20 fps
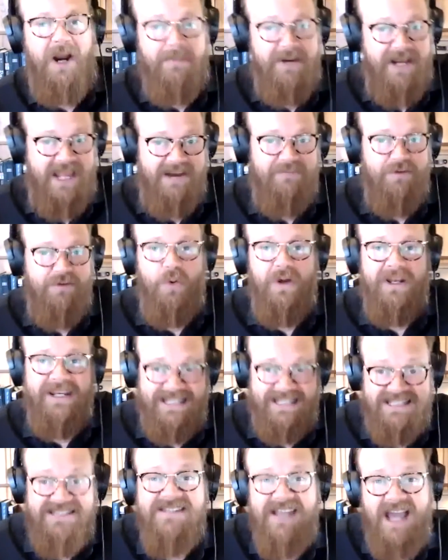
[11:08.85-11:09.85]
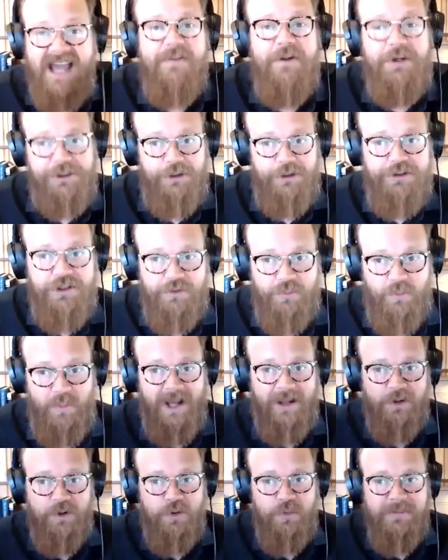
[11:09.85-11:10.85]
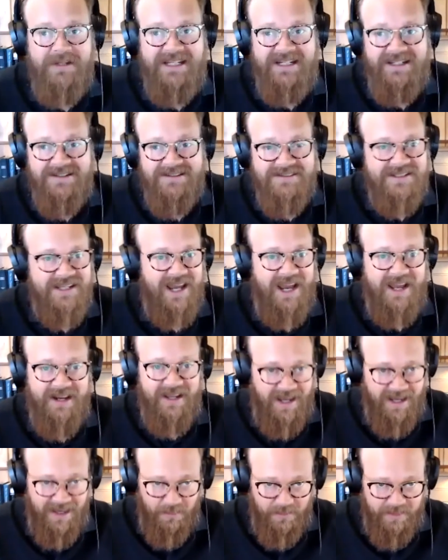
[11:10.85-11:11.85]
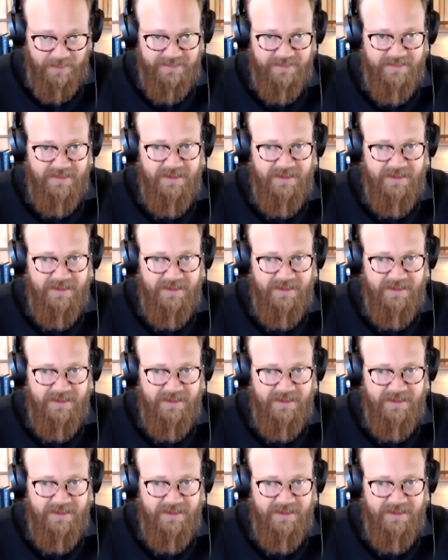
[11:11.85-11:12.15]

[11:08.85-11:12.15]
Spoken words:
but everyone inside the church as well, whom he didn't see eye to eye with.